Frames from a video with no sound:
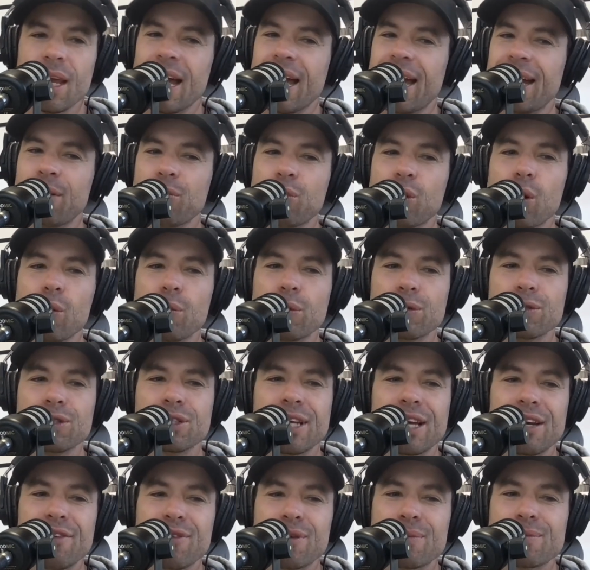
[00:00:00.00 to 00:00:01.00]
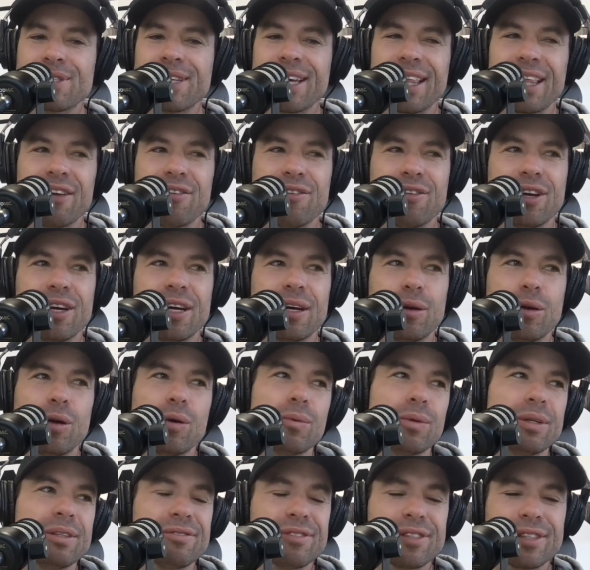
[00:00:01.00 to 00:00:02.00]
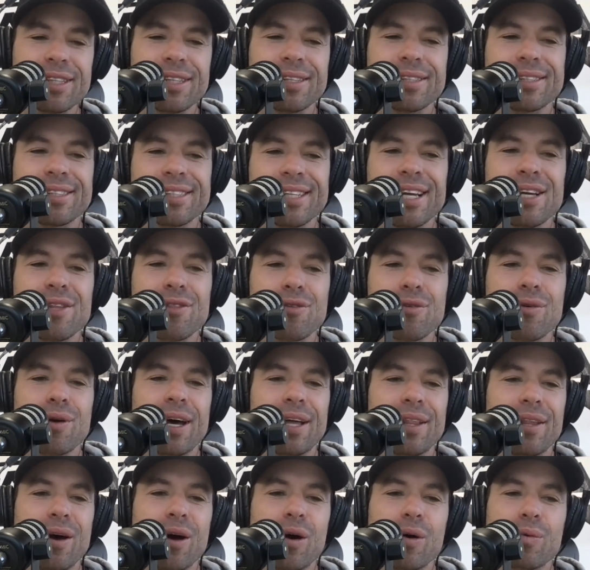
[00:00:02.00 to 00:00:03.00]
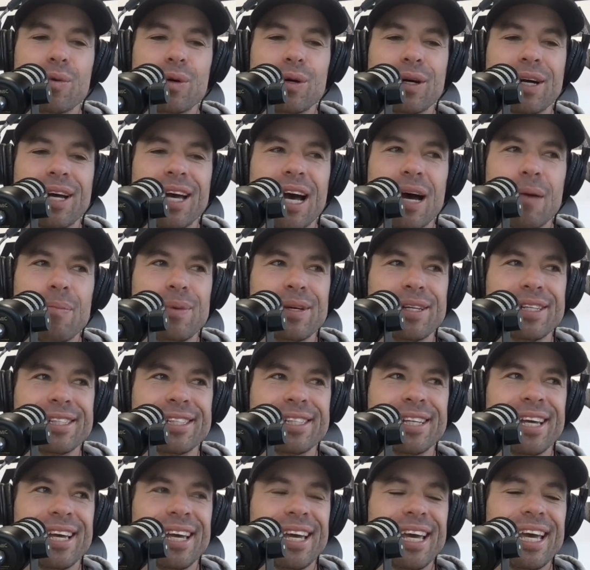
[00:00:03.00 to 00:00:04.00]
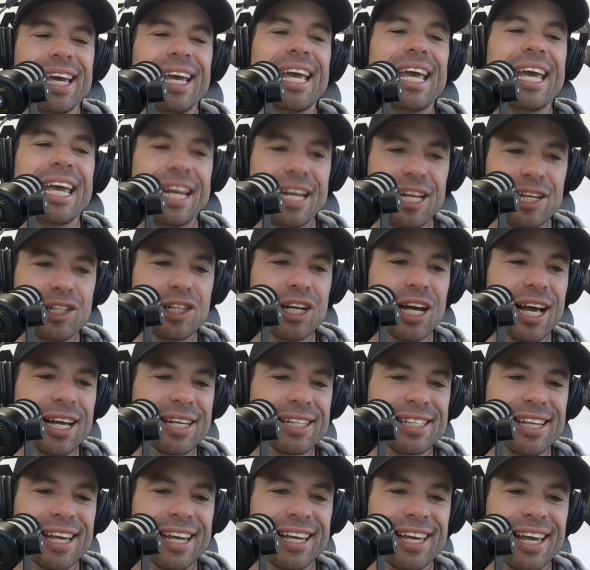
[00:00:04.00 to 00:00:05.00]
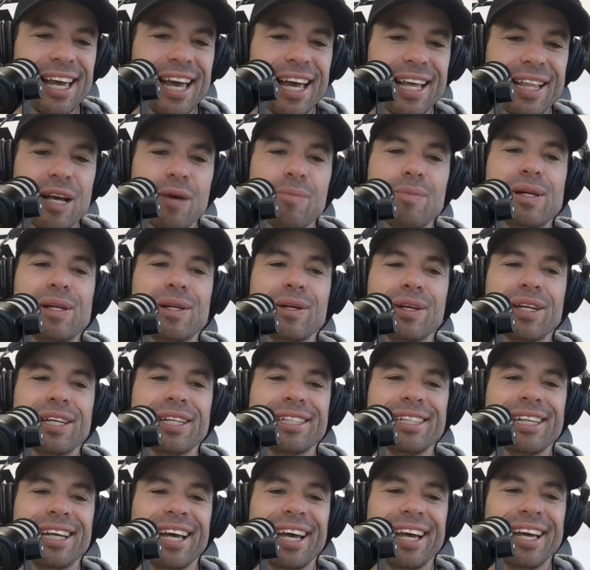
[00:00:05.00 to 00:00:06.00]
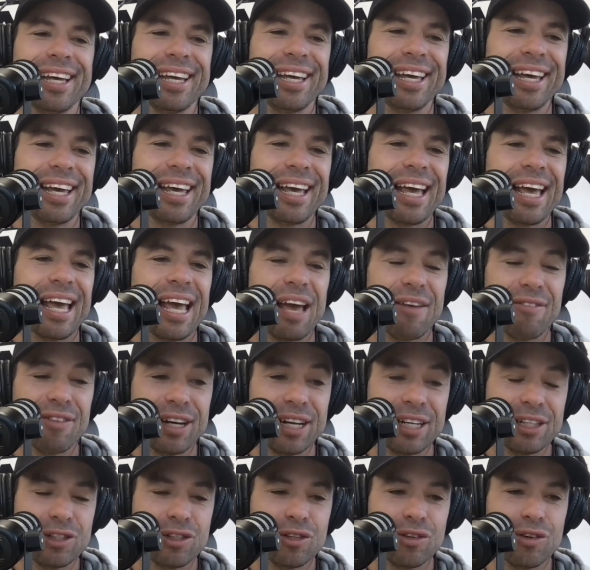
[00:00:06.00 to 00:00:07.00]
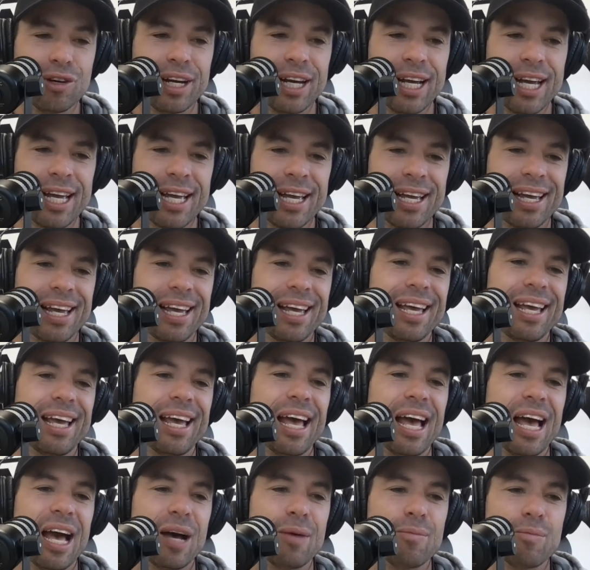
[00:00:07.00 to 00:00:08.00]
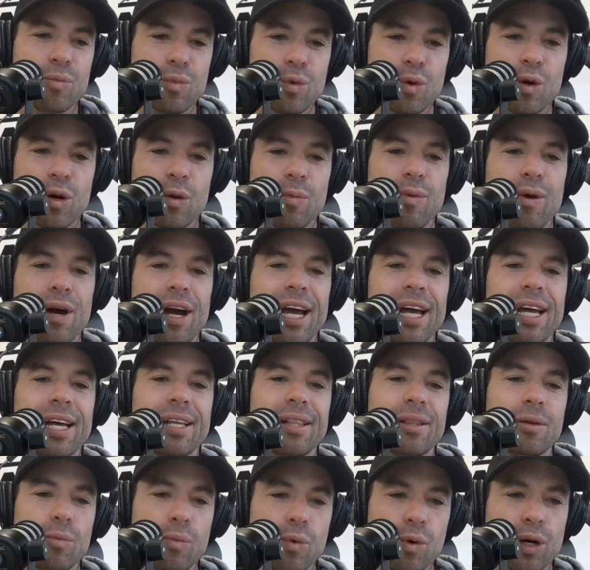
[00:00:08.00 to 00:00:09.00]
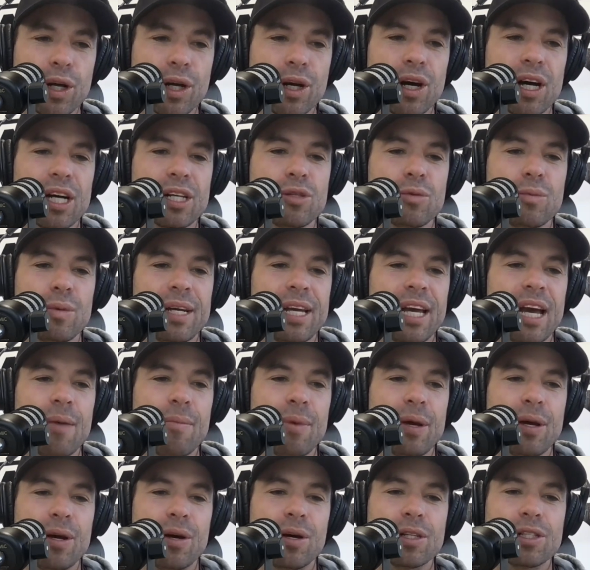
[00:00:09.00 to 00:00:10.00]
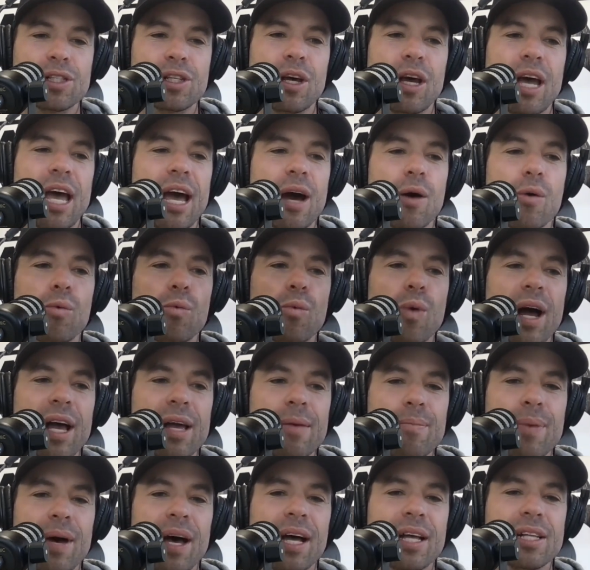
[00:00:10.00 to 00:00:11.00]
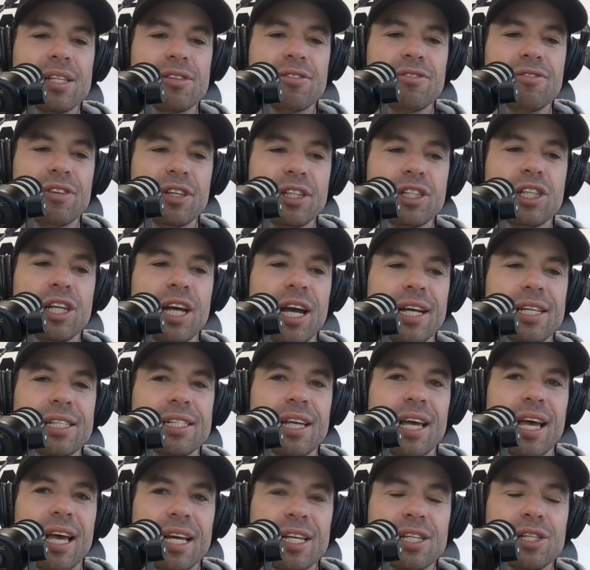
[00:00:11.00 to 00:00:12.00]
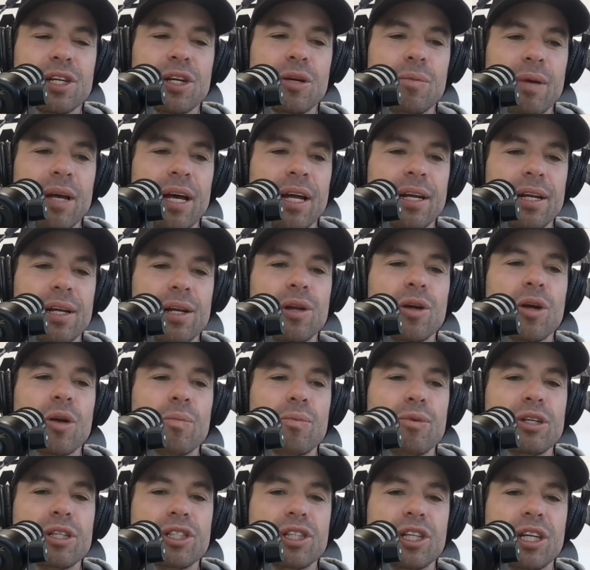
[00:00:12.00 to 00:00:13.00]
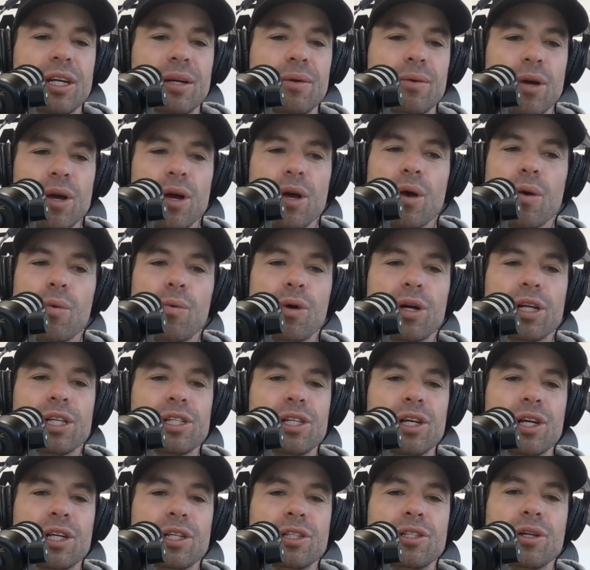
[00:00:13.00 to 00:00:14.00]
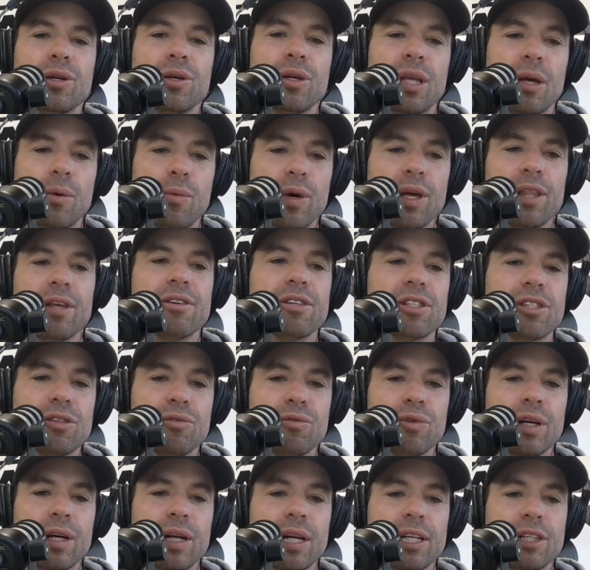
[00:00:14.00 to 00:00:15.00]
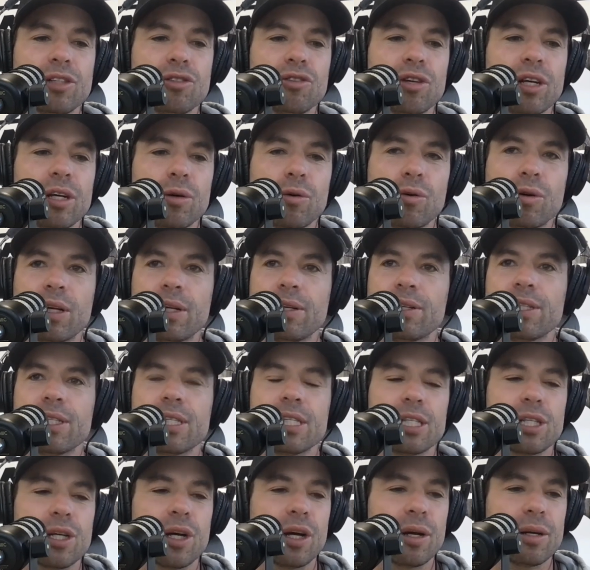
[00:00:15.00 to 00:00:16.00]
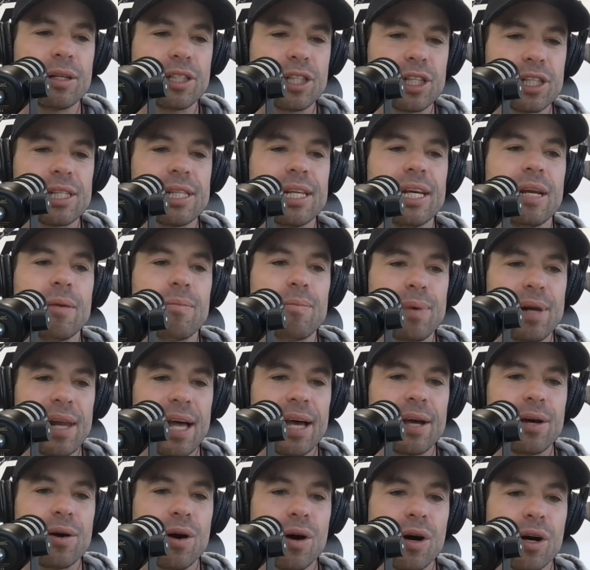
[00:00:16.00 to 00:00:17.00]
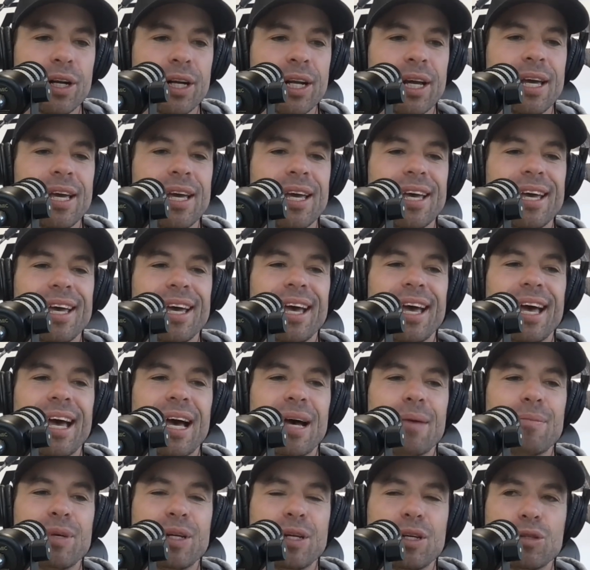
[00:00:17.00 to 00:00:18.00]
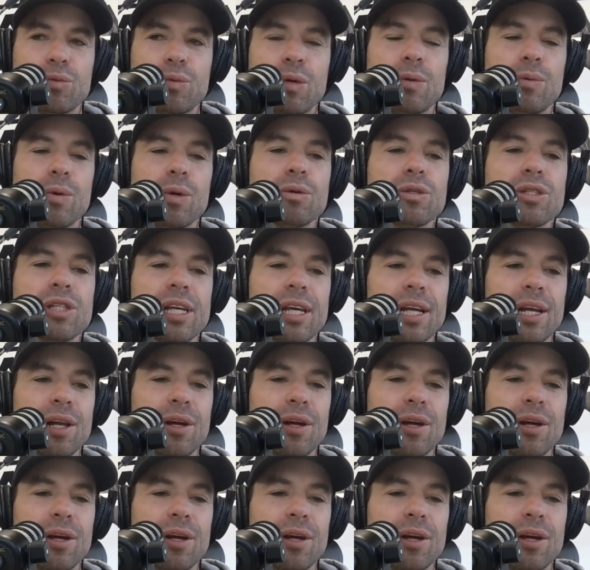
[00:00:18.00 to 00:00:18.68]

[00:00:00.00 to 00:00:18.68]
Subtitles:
And what we'll see from South Africa, like we've seen throughout the whole World Cup, is any chance they can, they'll be looking to have an injury, water break. The water guys will be coming on. So how Wayne Barnes officiates that, he's going to be under a lot of pressure, and what he's going to do there, whether it's a real injury or whether he's going to just let it play on, because we will see a